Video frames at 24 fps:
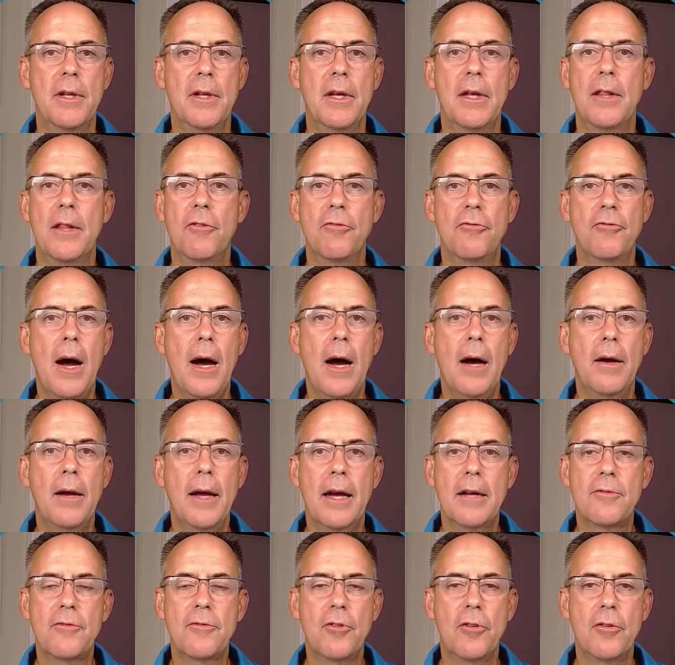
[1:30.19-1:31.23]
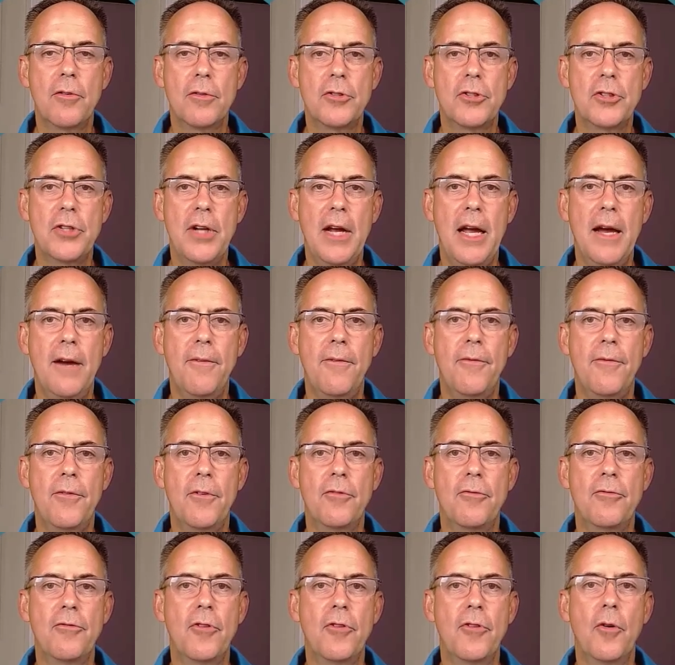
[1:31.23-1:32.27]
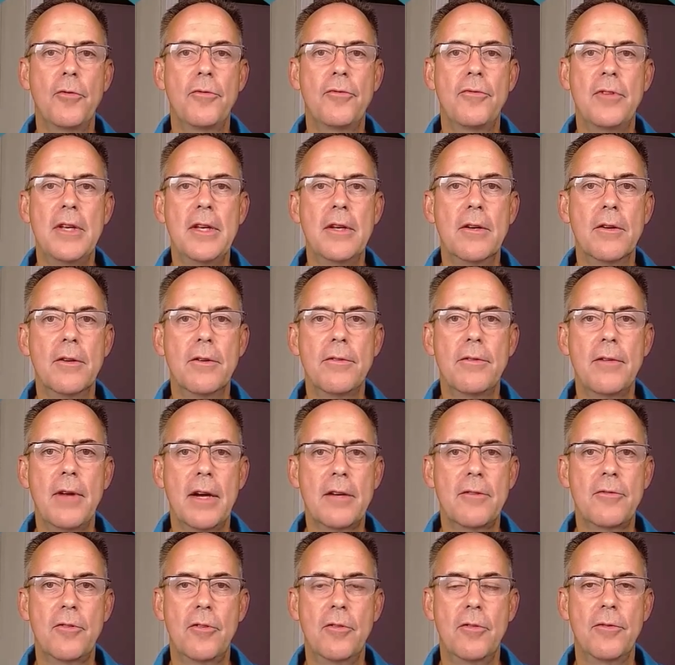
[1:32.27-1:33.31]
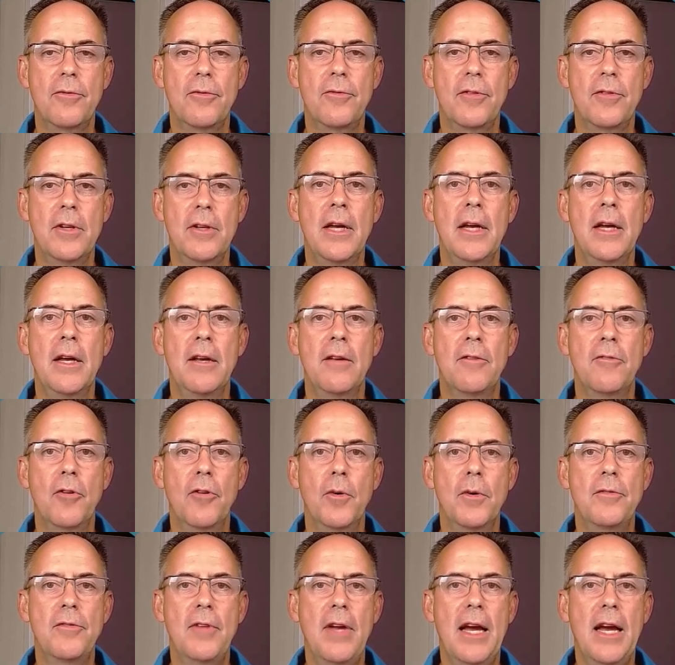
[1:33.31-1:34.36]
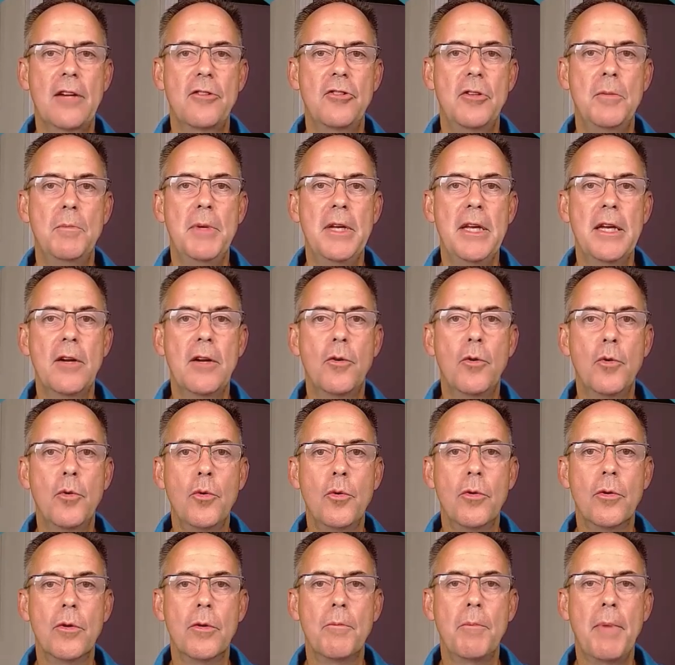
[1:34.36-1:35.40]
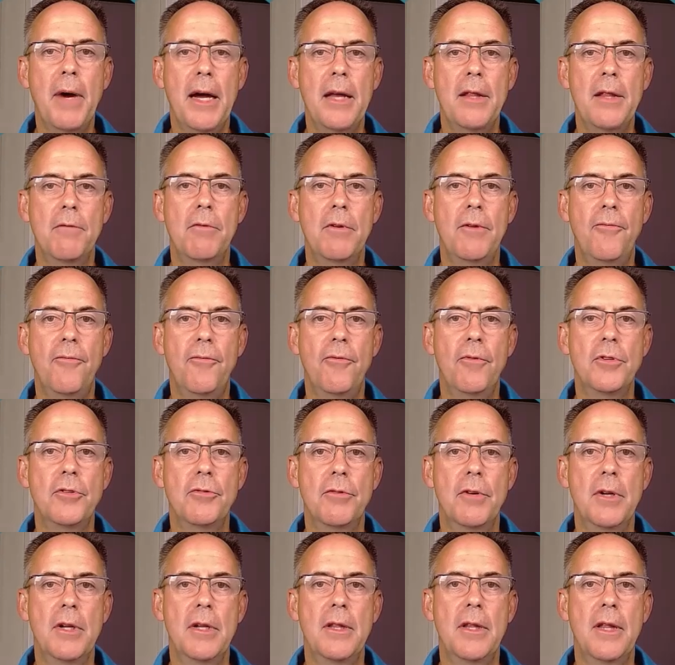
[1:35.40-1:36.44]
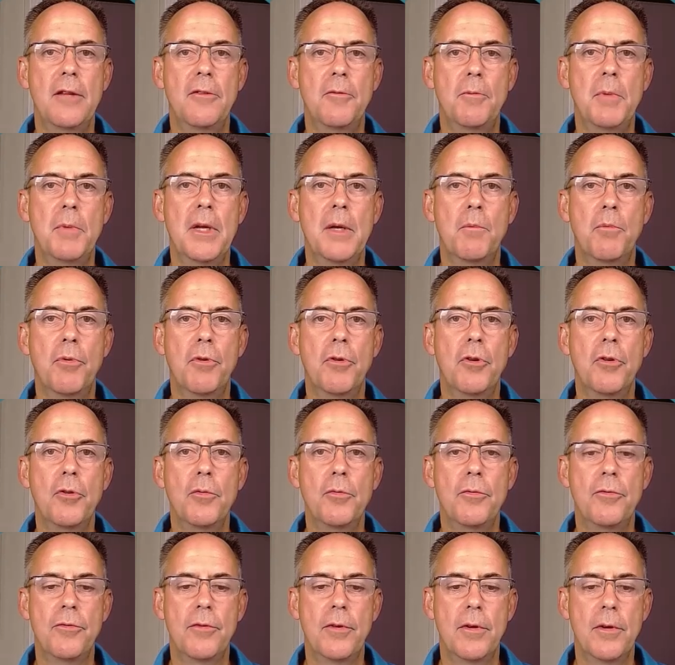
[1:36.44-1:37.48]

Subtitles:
There's no external shaft, there's no seals, external seals, so it's actually being cooled by the refrigerant that's being produced.